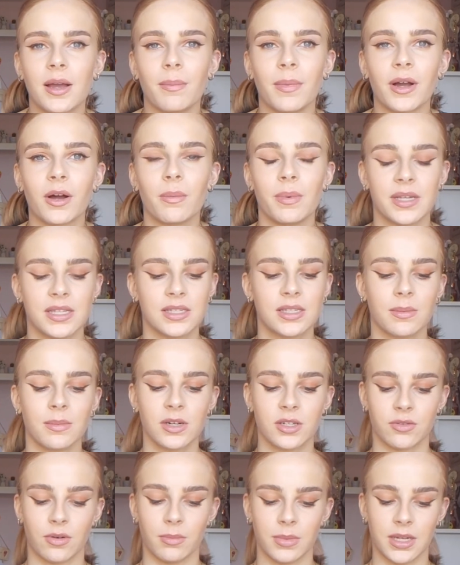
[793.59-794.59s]
Oh my god, my
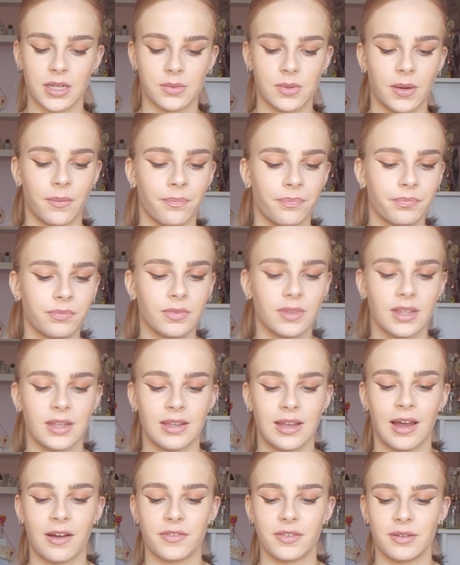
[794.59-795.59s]
stomach's rumbling as well.
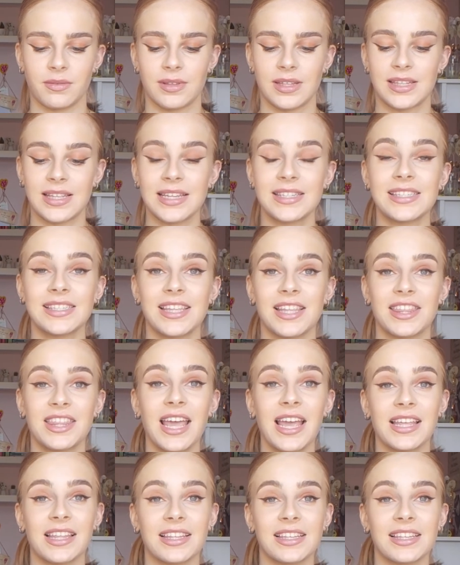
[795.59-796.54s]
This is the thing,